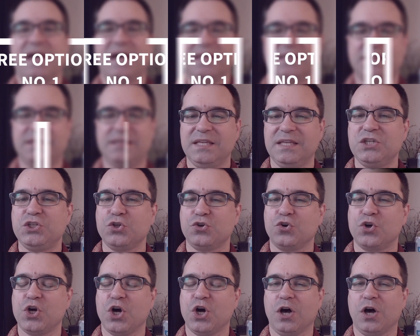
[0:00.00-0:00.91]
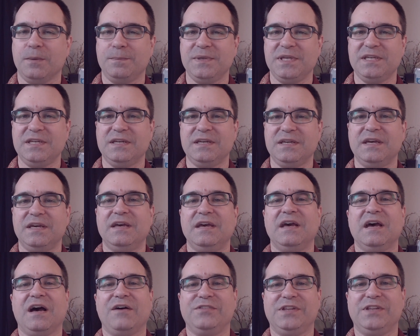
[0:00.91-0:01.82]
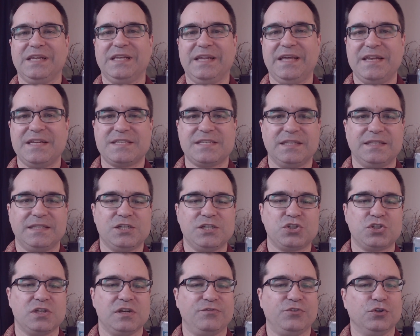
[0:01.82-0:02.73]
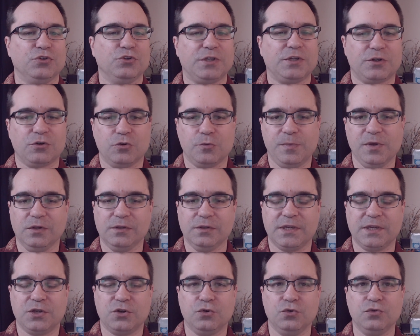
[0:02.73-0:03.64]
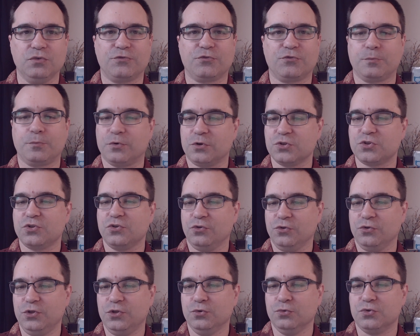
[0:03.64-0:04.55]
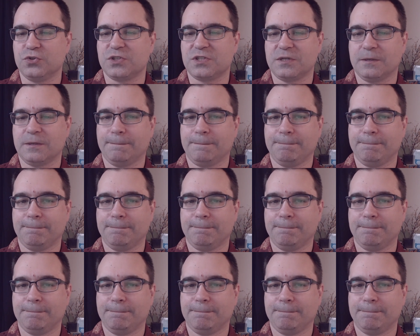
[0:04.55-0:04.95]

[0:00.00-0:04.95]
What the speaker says: a digital copy of the latest edition of the Ontario Building Code for personal use.